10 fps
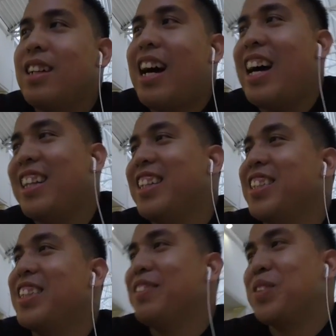I handed the
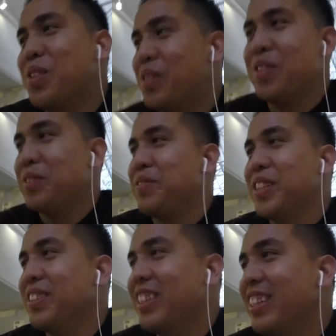stuff to her over the
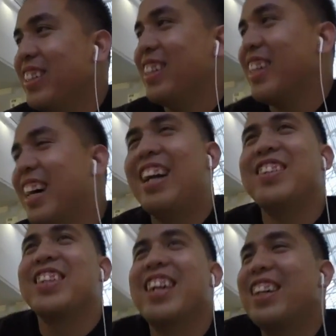and food, I I
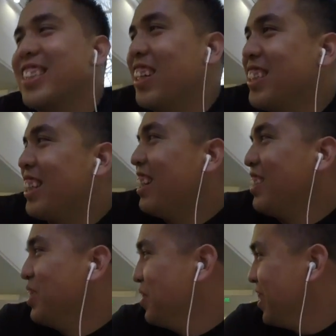don't care as long as I got
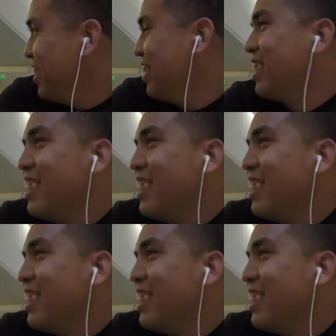it over there.